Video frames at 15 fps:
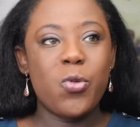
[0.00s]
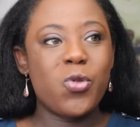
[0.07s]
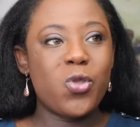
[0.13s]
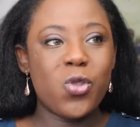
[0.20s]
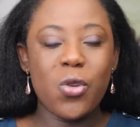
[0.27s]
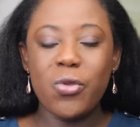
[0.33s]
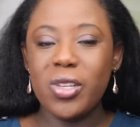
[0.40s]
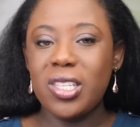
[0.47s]

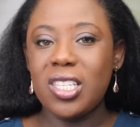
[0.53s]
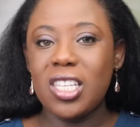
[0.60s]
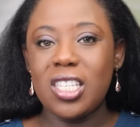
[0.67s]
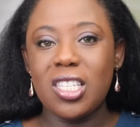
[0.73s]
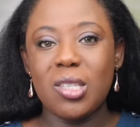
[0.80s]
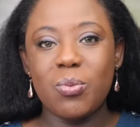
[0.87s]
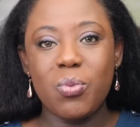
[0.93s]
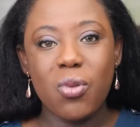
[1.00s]

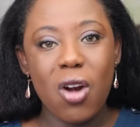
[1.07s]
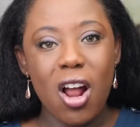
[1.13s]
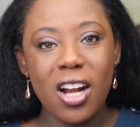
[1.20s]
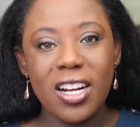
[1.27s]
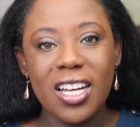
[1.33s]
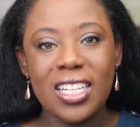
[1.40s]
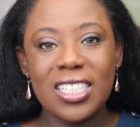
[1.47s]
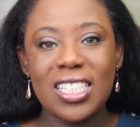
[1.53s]
services and
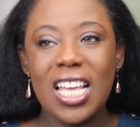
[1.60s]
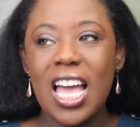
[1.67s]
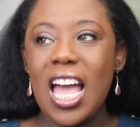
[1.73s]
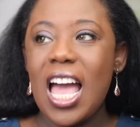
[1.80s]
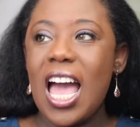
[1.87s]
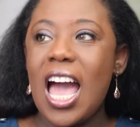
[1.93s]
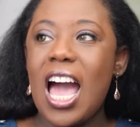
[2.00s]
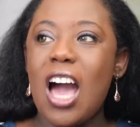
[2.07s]
products,
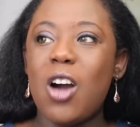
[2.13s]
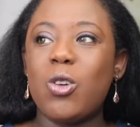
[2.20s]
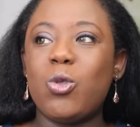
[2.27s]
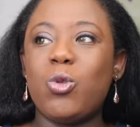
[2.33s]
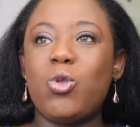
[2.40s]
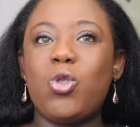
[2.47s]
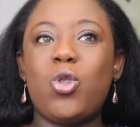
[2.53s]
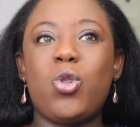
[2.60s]

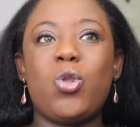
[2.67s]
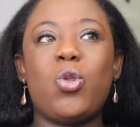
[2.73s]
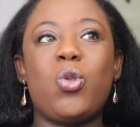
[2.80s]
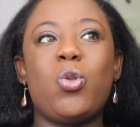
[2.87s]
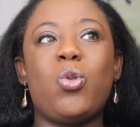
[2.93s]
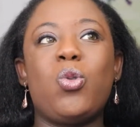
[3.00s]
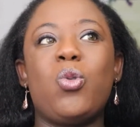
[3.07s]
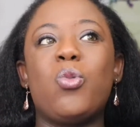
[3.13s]
how
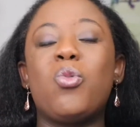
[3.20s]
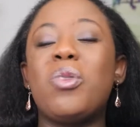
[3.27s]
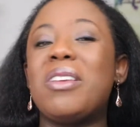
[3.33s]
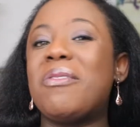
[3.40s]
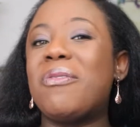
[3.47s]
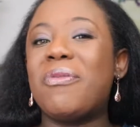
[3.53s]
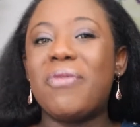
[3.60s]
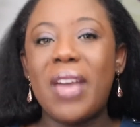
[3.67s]
to
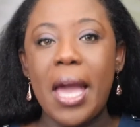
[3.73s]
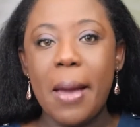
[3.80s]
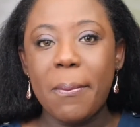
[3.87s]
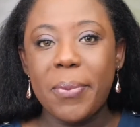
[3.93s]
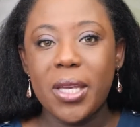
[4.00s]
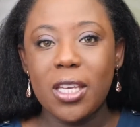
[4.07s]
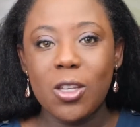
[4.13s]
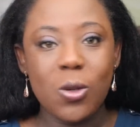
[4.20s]

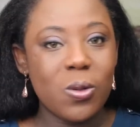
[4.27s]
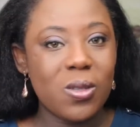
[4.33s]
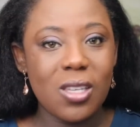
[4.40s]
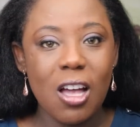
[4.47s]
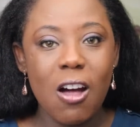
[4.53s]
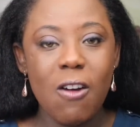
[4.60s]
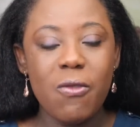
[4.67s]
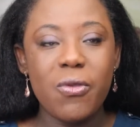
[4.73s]
revamp
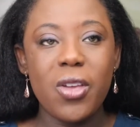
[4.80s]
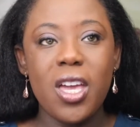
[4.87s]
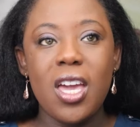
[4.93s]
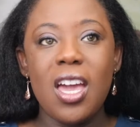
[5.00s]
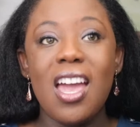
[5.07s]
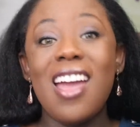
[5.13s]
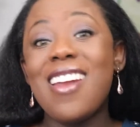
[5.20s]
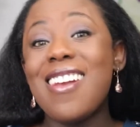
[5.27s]

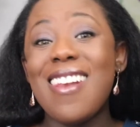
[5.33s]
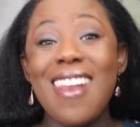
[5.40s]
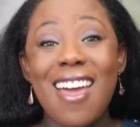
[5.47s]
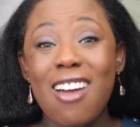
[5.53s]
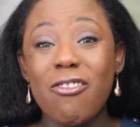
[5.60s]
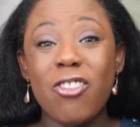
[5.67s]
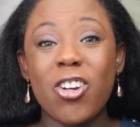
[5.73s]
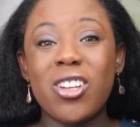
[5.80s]
yourself. It
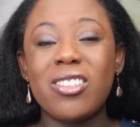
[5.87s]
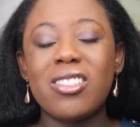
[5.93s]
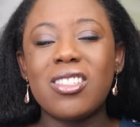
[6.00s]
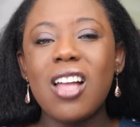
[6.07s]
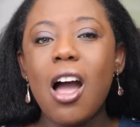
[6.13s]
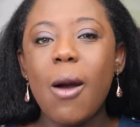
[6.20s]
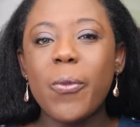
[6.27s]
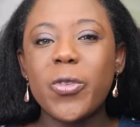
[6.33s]
never
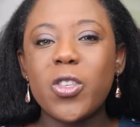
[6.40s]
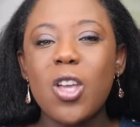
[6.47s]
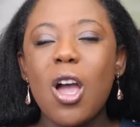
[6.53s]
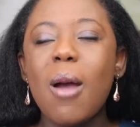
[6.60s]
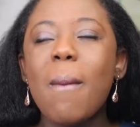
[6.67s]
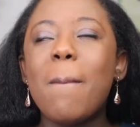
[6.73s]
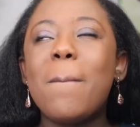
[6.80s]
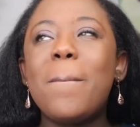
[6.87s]
stops.
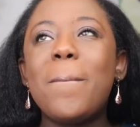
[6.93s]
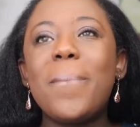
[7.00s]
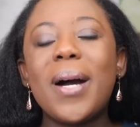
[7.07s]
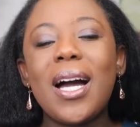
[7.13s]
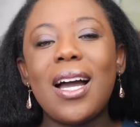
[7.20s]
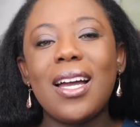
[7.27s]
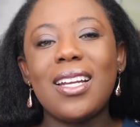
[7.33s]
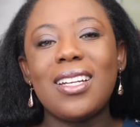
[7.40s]

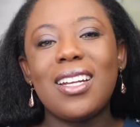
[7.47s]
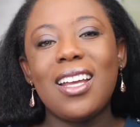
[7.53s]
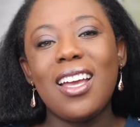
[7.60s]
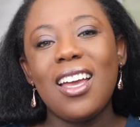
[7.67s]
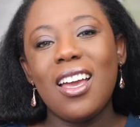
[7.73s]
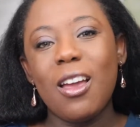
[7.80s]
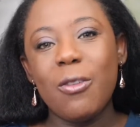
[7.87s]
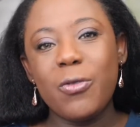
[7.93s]
But
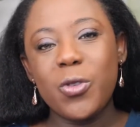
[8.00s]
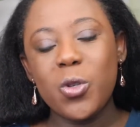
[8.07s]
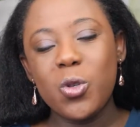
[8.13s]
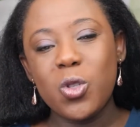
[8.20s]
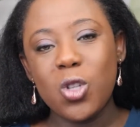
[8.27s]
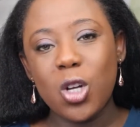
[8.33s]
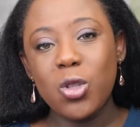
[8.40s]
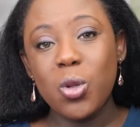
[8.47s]
if you
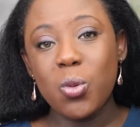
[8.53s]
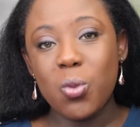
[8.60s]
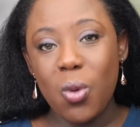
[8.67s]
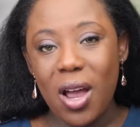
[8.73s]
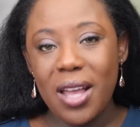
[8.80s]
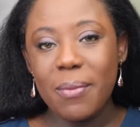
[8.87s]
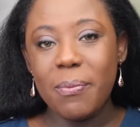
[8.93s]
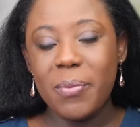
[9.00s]
start the
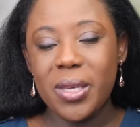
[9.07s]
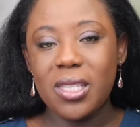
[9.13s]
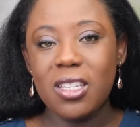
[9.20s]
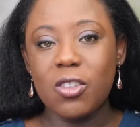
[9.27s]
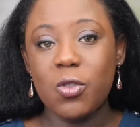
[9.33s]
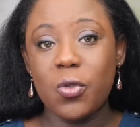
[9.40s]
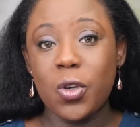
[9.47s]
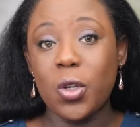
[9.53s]
right
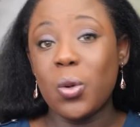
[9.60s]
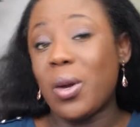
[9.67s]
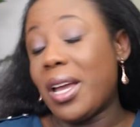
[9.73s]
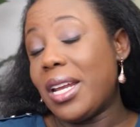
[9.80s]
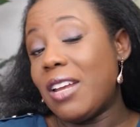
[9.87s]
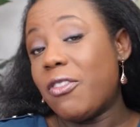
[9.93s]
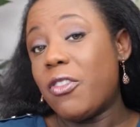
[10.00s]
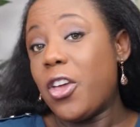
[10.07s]
business for you,
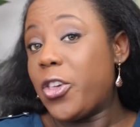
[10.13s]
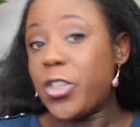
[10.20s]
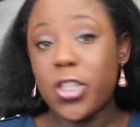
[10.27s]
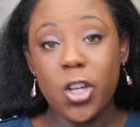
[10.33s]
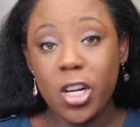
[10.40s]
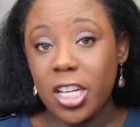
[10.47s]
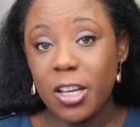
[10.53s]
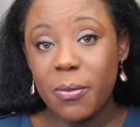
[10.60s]
and if
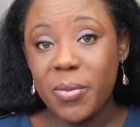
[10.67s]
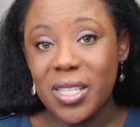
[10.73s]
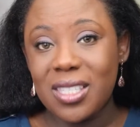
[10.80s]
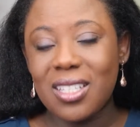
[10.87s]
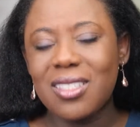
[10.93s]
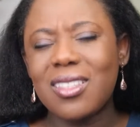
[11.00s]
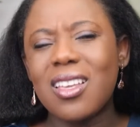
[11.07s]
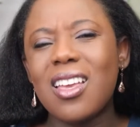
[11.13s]
starting a
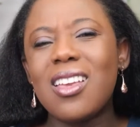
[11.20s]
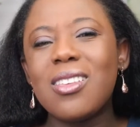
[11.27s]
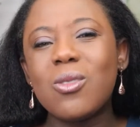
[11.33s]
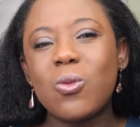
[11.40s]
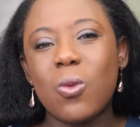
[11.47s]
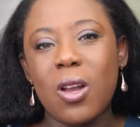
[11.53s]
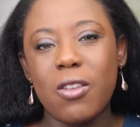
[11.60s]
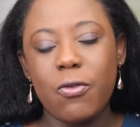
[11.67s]
business
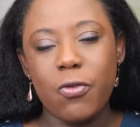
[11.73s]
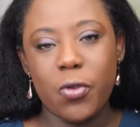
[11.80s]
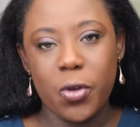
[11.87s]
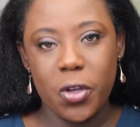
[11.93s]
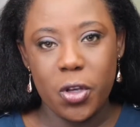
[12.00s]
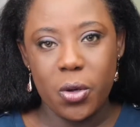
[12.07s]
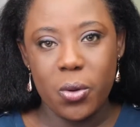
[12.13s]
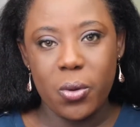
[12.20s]
is right
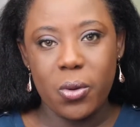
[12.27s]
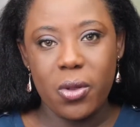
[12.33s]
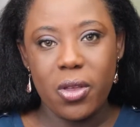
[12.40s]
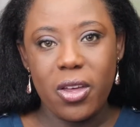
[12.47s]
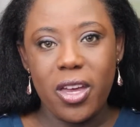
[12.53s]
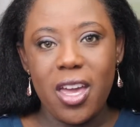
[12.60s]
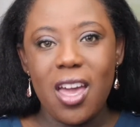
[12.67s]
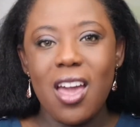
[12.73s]
for you,
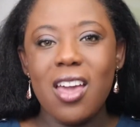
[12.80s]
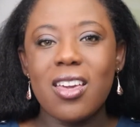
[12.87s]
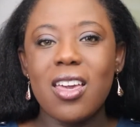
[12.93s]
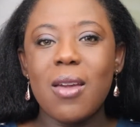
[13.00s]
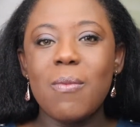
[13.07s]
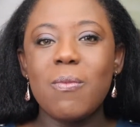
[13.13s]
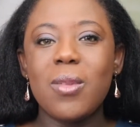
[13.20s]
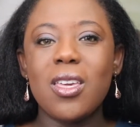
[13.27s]
it
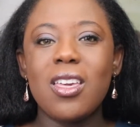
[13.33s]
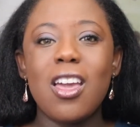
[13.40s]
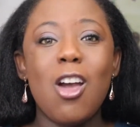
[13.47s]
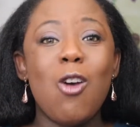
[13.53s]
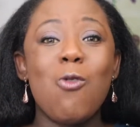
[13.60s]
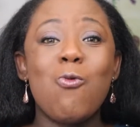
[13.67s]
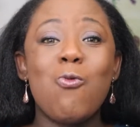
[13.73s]
can be